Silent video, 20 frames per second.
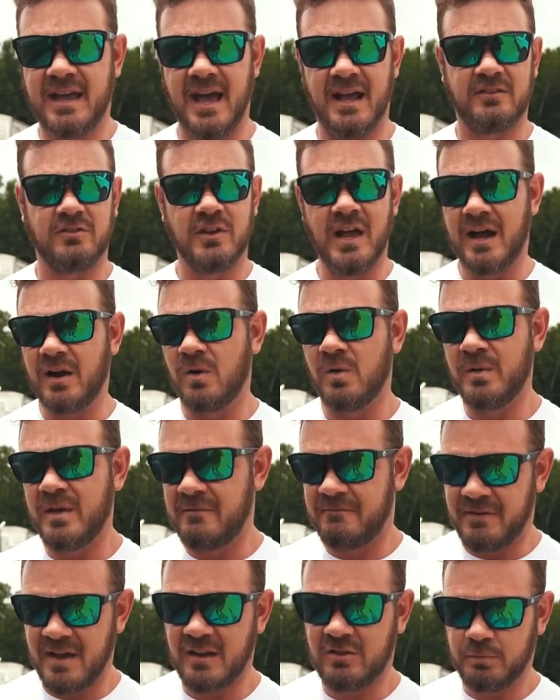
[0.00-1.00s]
catch not only
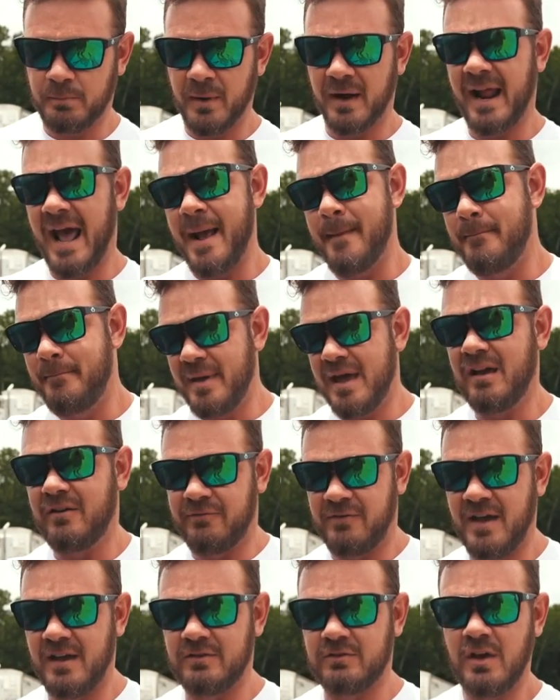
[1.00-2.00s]
fish, but a big
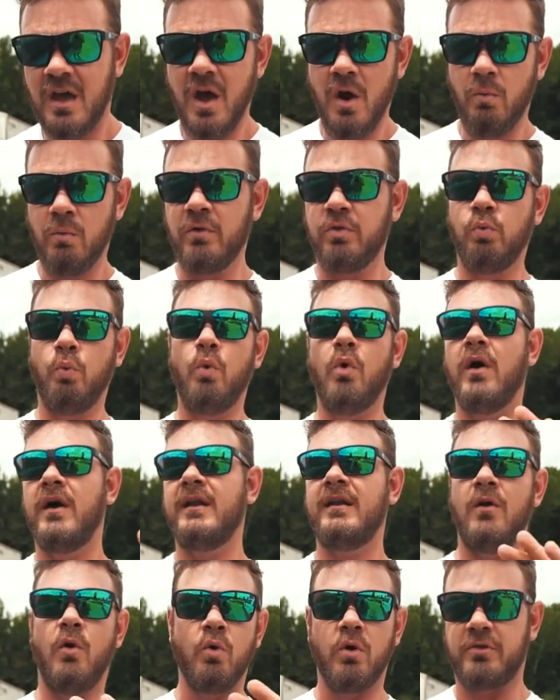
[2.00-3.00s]
fish with
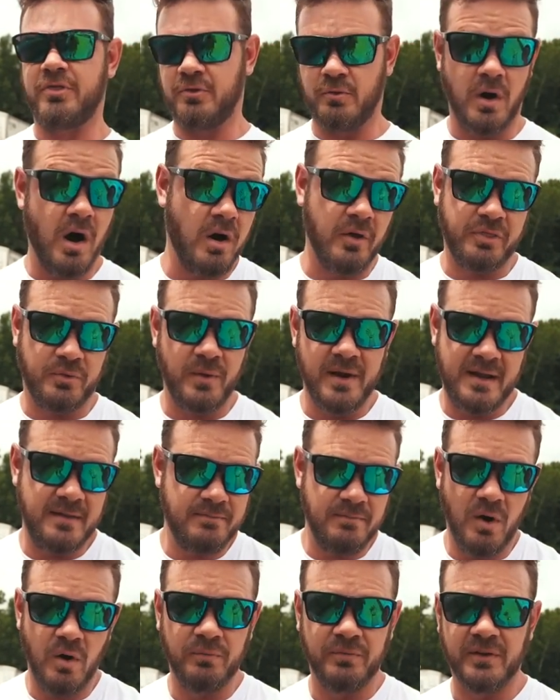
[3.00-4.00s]
one or th all three,
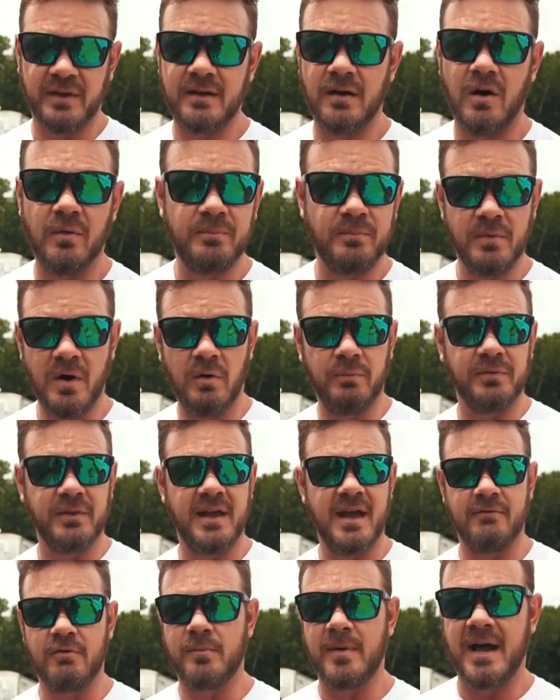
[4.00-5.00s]
hopefully, all,
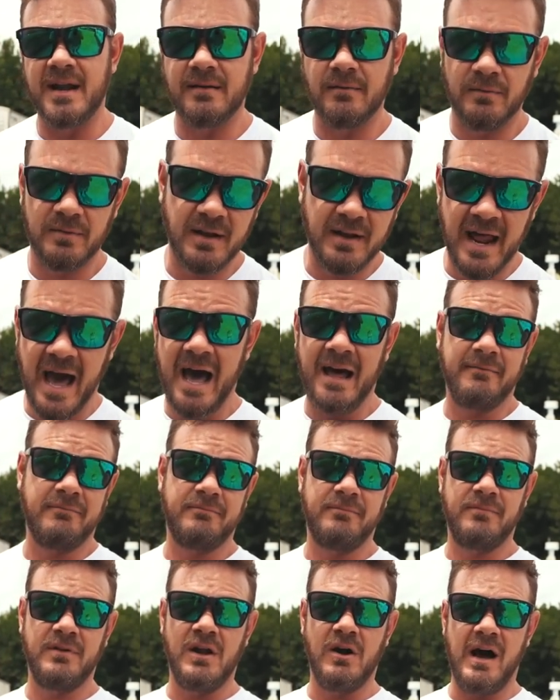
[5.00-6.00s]
hopefully everybody, non,
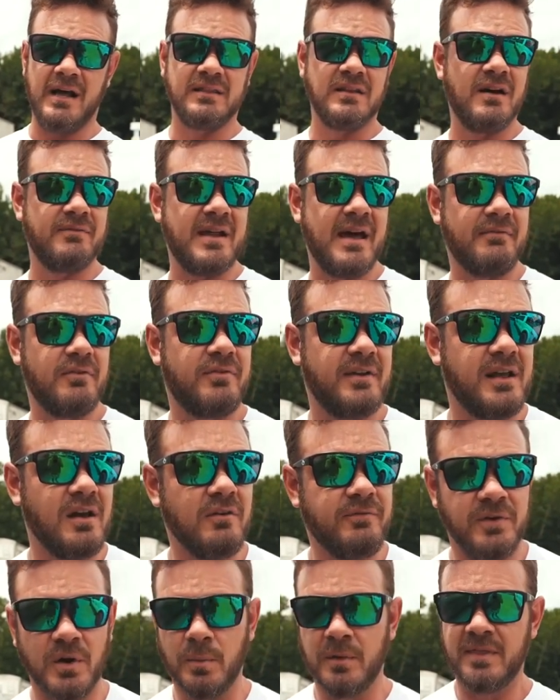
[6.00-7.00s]
you know, I'd love to have a
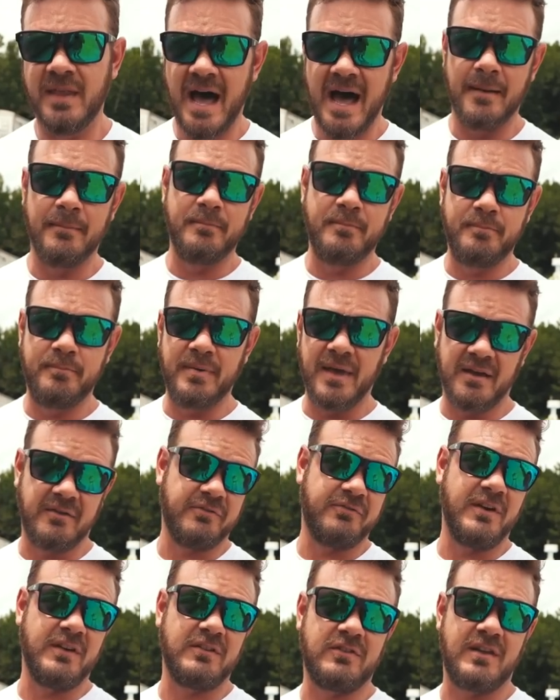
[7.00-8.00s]
video filled with non big
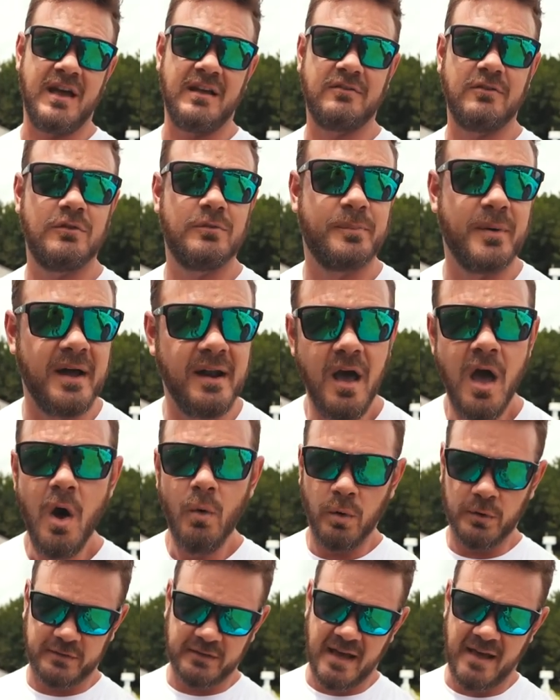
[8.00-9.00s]
fish catches, but
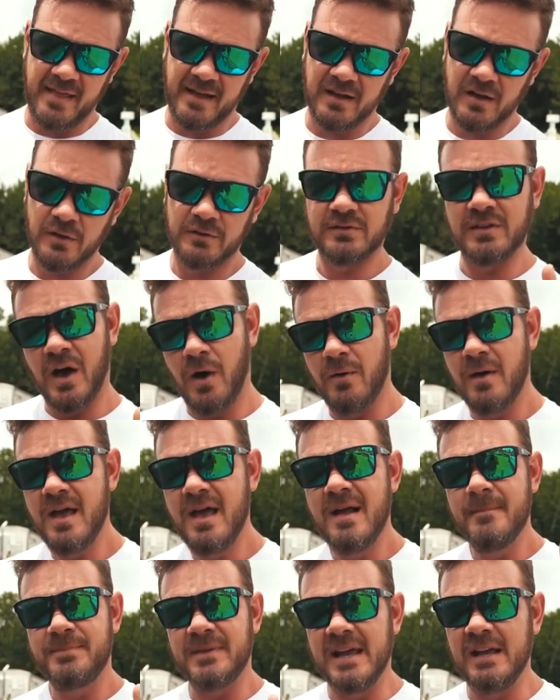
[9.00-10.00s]
we'll see how that goes. So
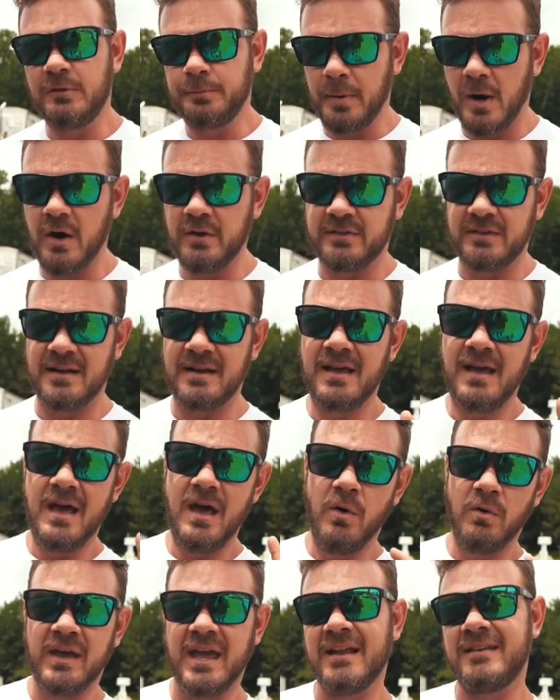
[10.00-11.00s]
each person
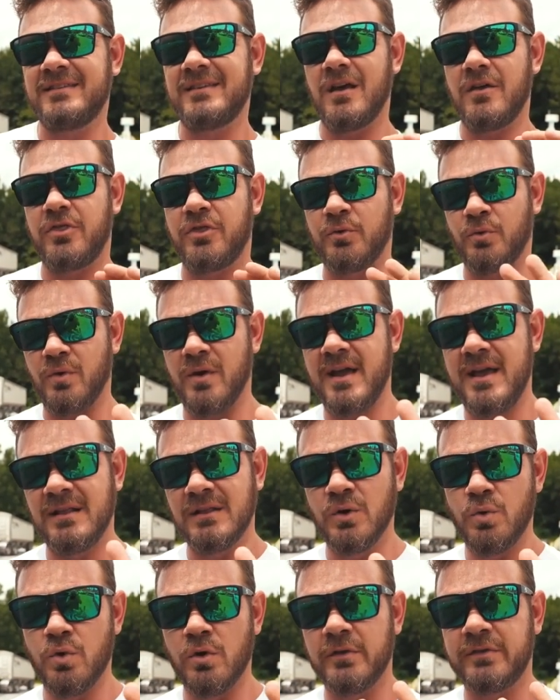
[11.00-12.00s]
gets three
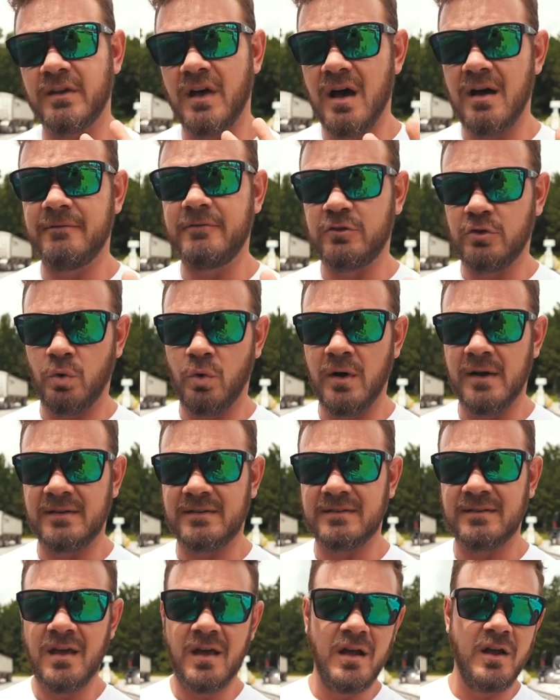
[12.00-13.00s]
lures of
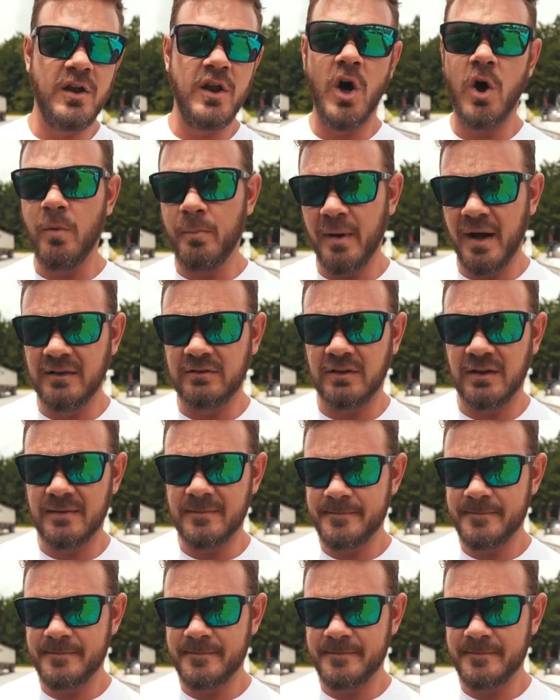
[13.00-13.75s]
choice, no budget.